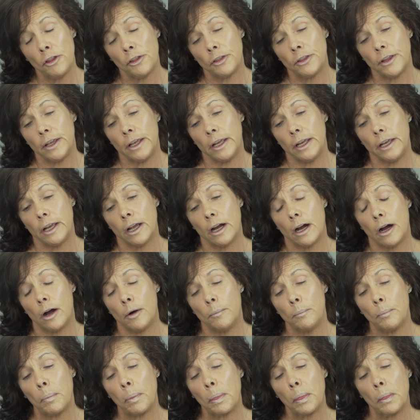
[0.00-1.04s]

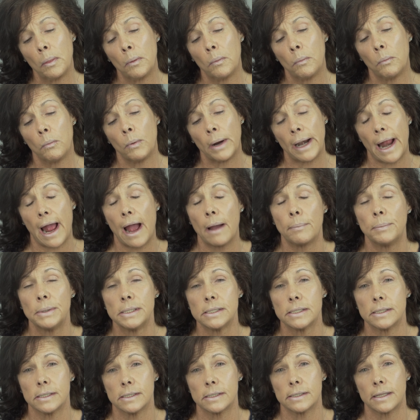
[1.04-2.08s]
What
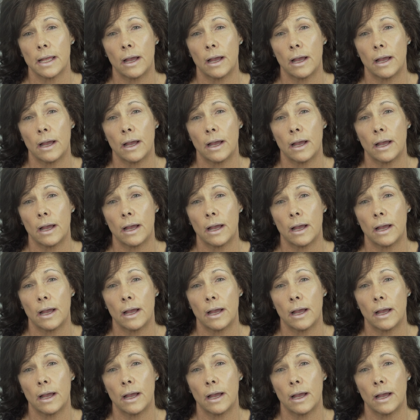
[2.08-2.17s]
happens is